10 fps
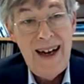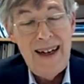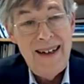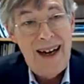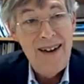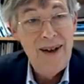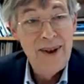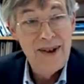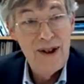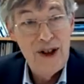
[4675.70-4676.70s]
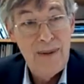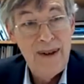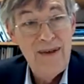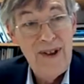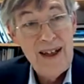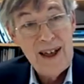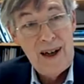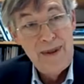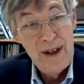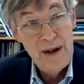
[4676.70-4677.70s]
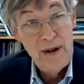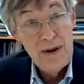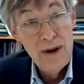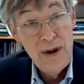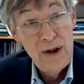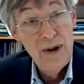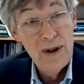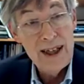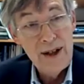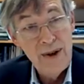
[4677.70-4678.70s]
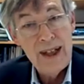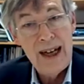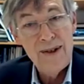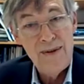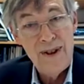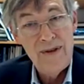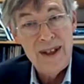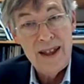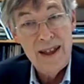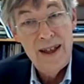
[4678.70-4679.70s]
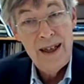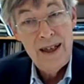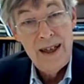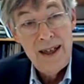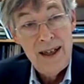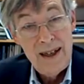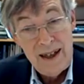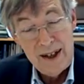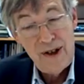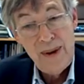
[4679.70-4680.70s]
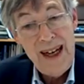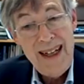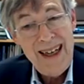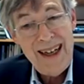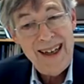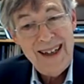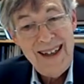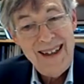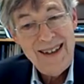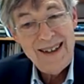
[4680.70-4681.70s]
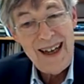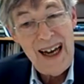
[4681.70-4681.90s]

and the other was the German Willkommenskultur in 2015. Australia is